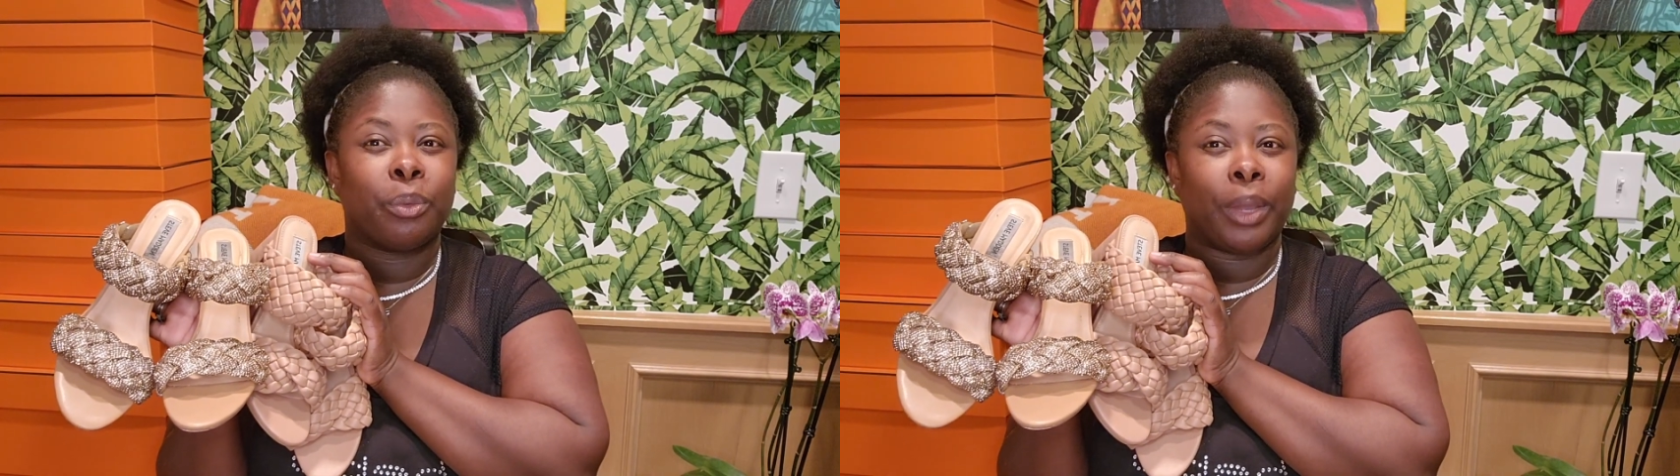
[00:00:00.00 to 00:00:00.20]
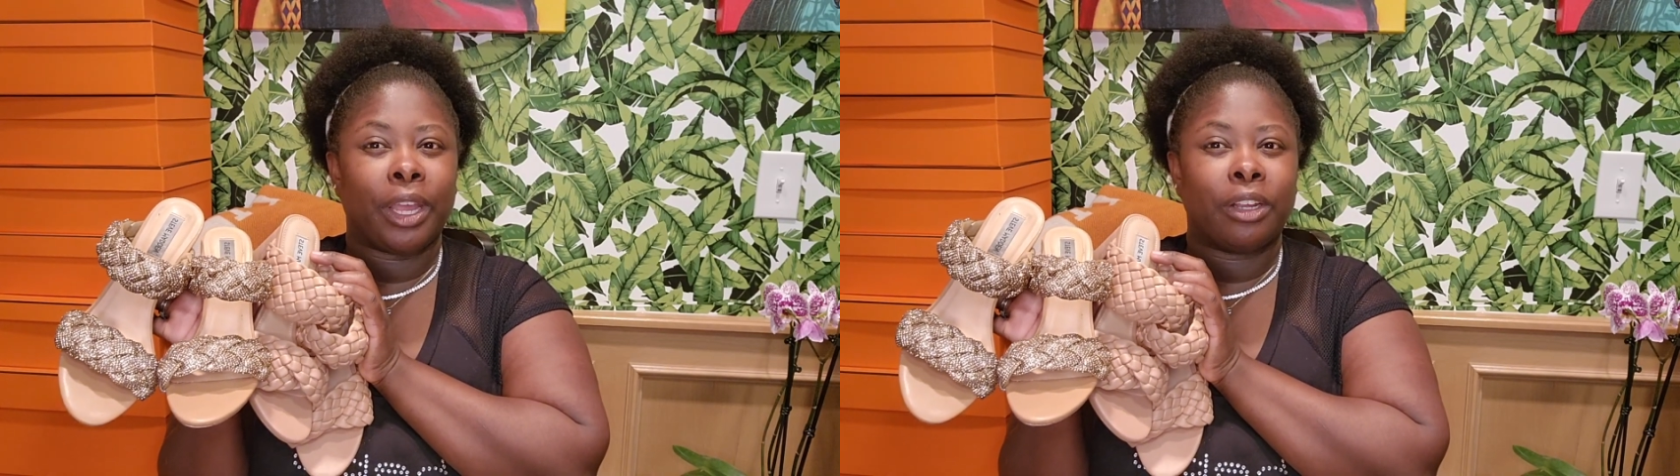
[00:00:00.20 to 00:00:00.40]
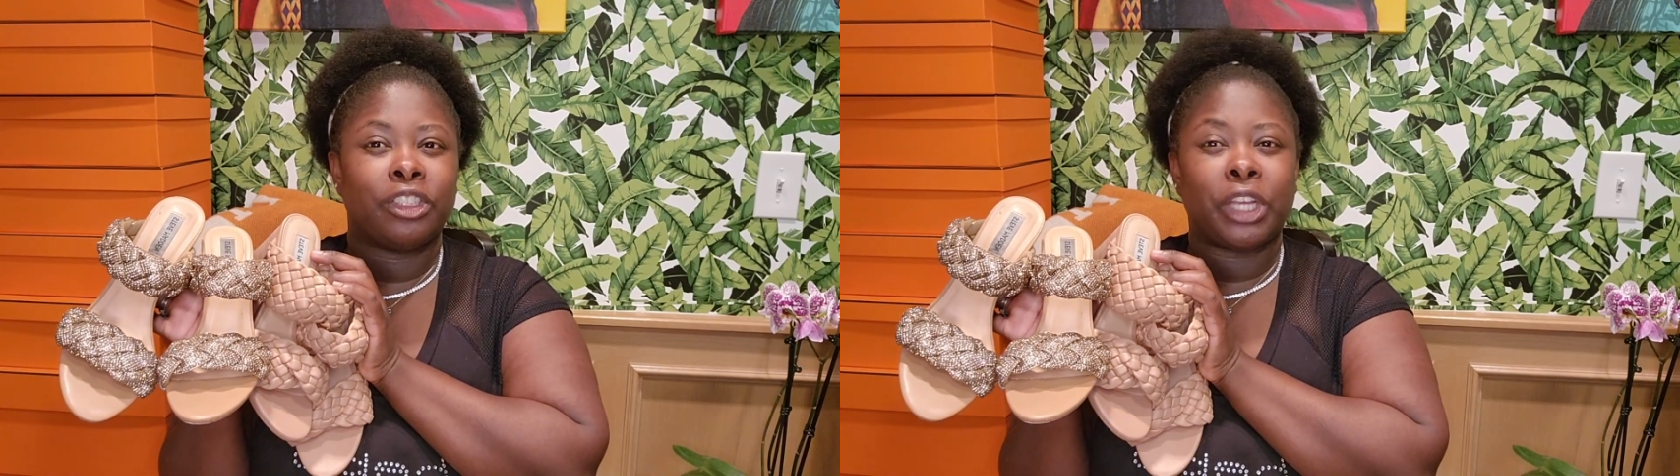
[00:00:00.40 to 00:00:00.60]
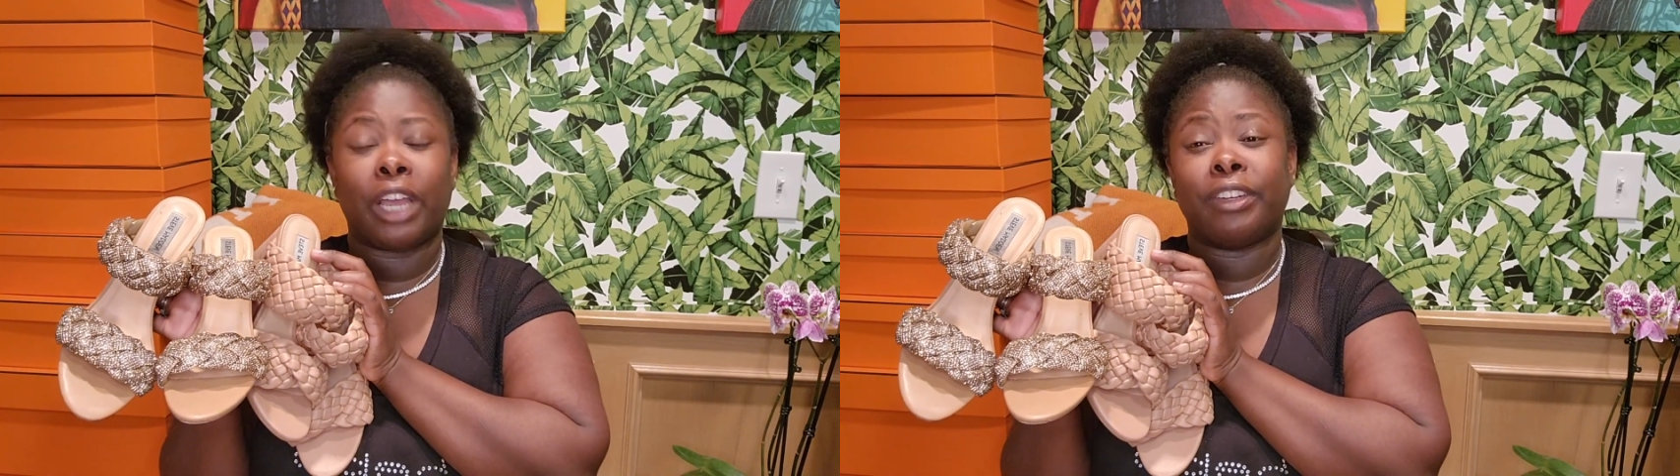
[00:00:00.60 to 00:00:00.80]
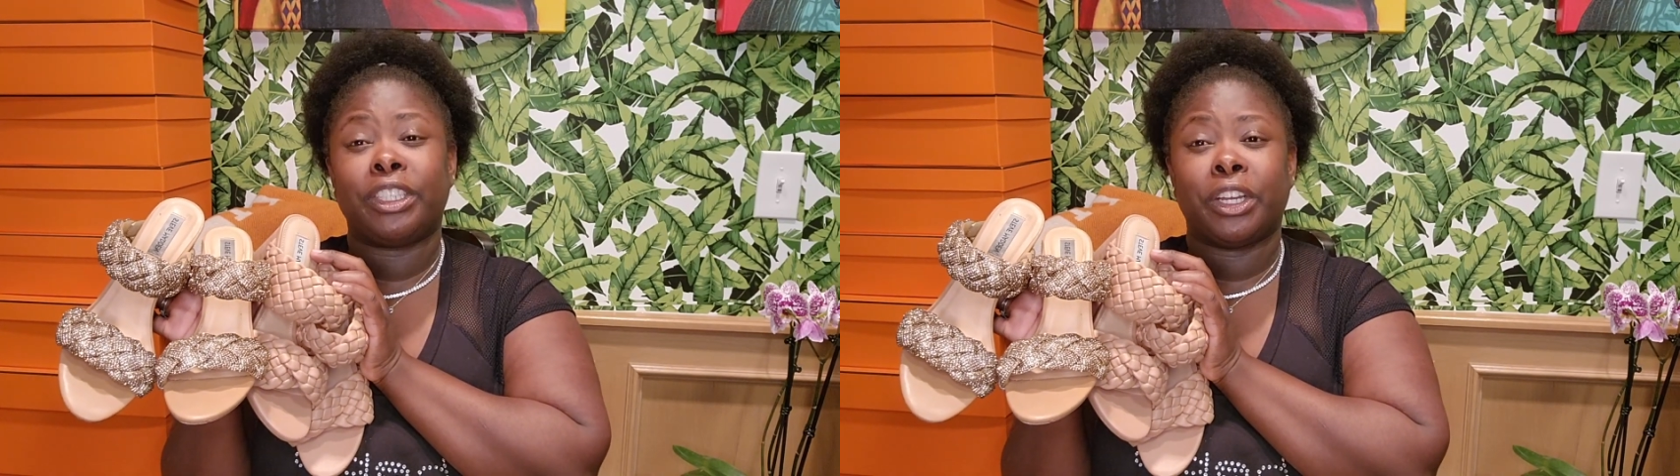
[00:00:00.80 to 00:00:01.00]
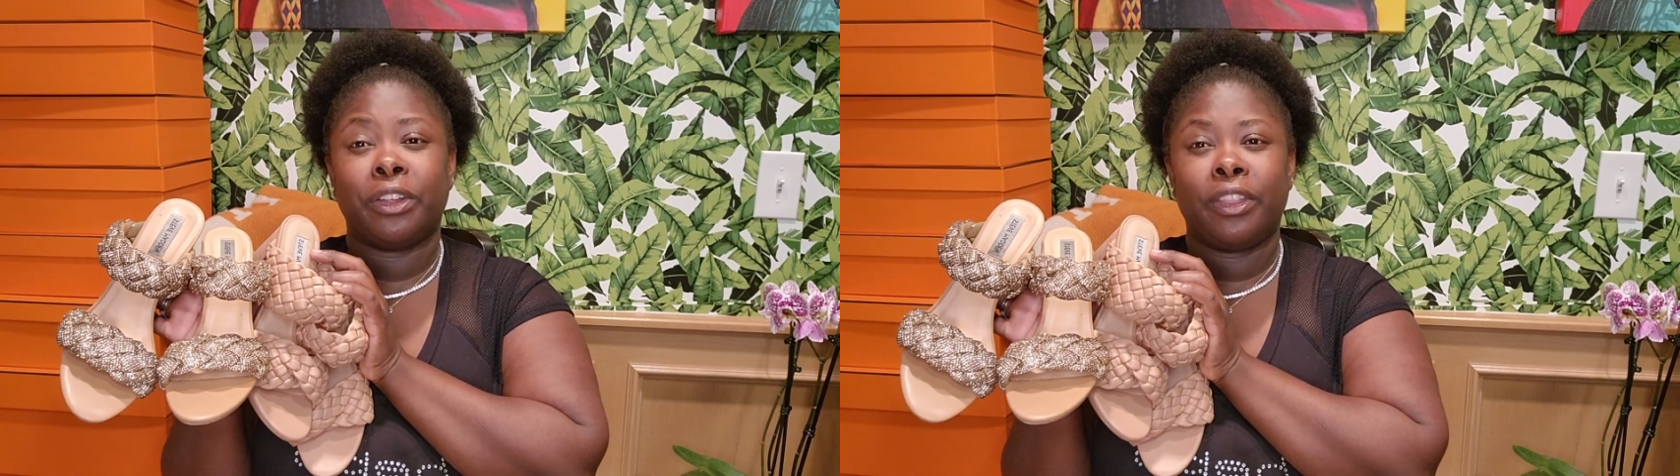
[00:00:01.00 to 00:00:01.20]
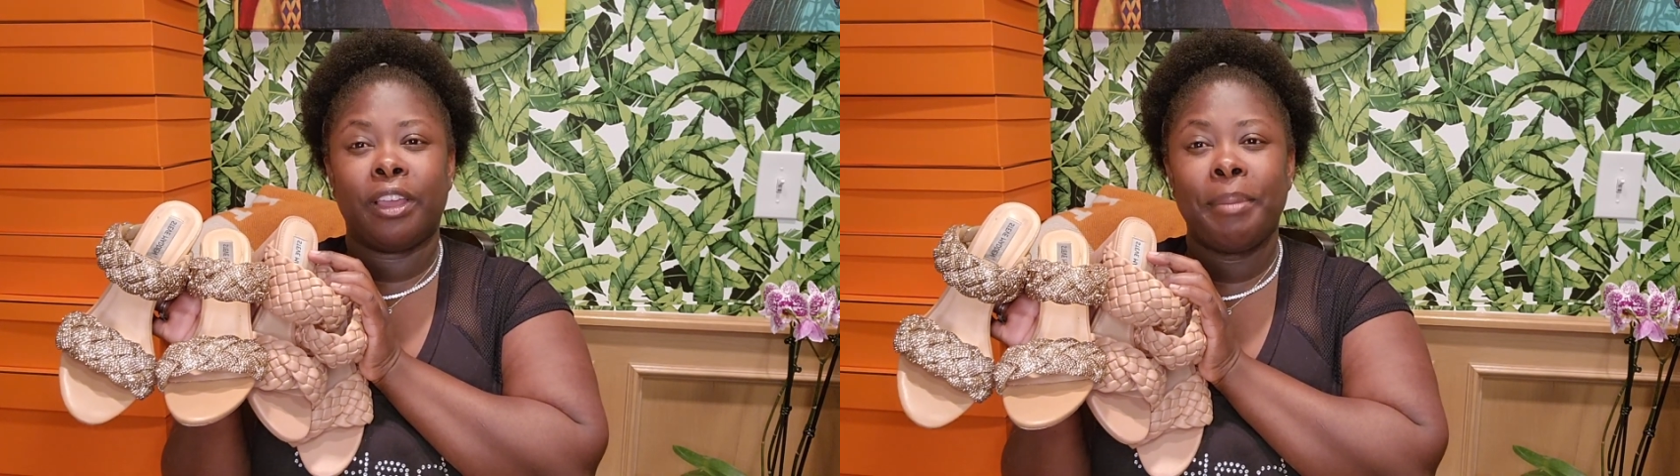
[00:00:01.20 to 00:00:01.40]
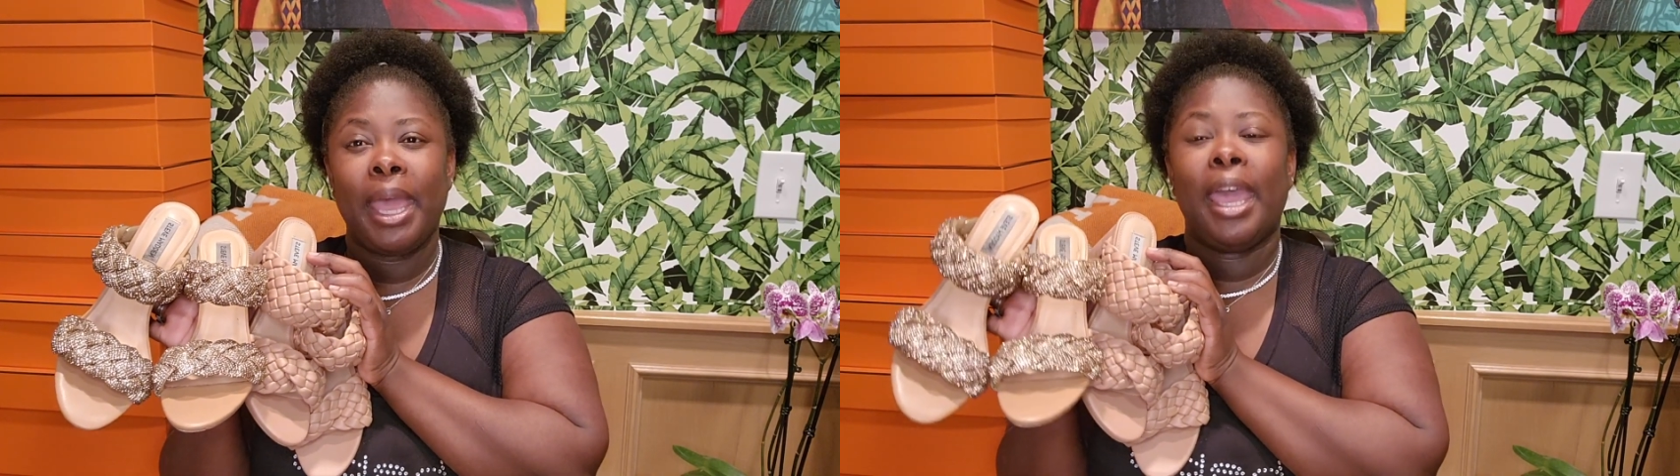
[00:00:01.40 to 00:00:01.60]
wear, so I returned
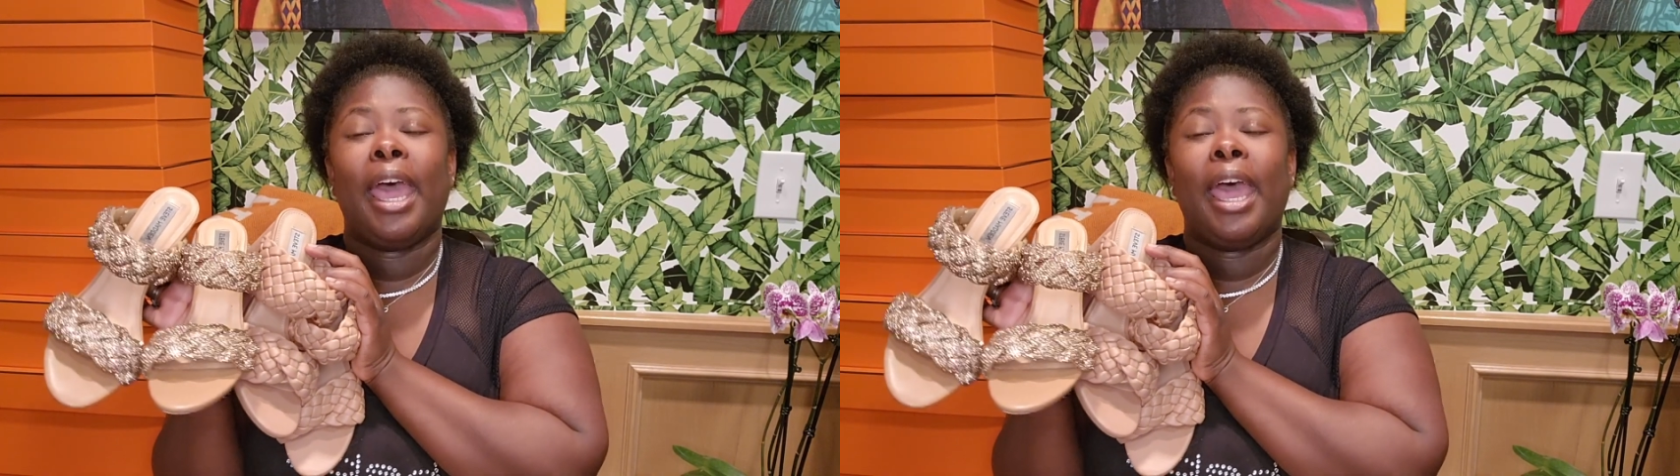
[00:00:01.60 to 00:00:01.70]
them.